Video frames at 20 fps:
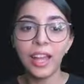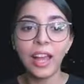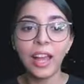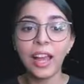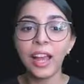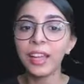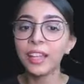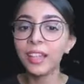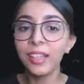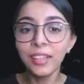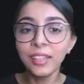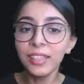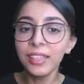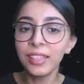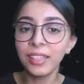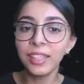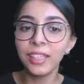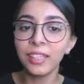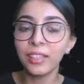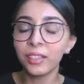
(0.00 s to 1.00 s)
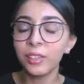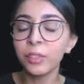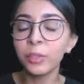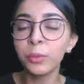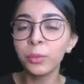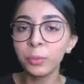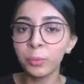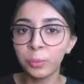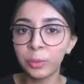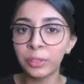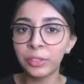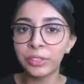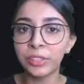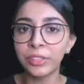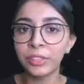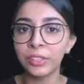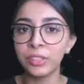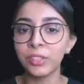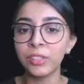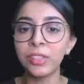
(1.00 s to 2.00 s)
I can't see another
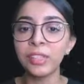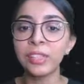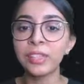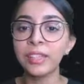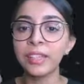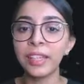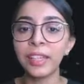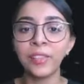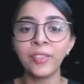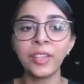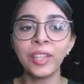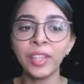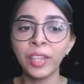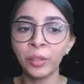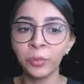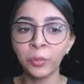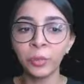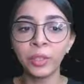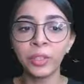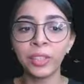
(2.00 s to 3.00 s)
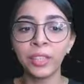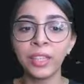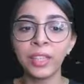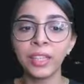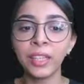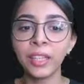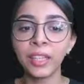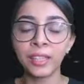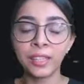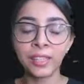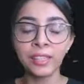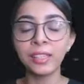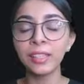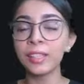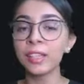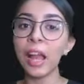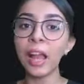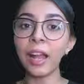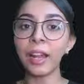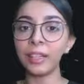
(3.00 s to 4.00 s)
person just slaving and working and
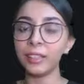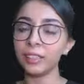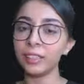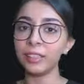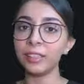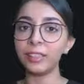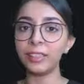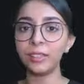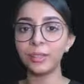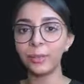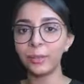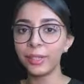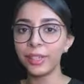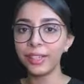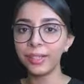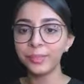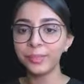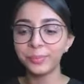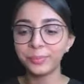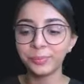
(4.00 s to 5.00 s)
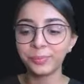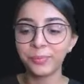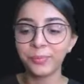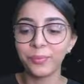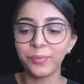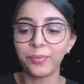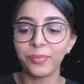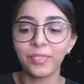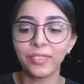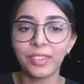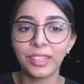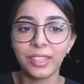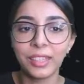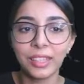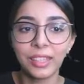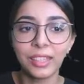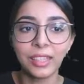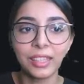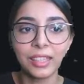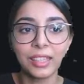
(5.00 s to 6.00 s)
sit idly. Okay.
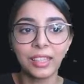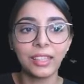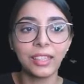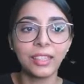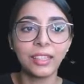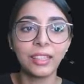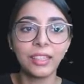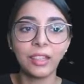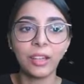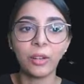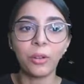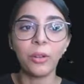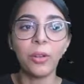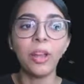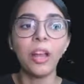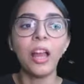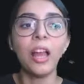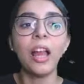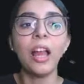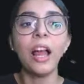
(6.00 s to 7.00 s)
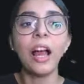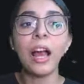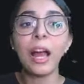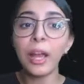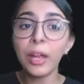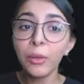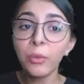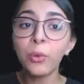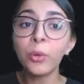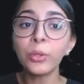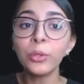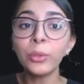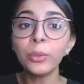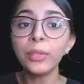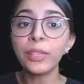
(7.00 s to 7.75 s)
Now, I want to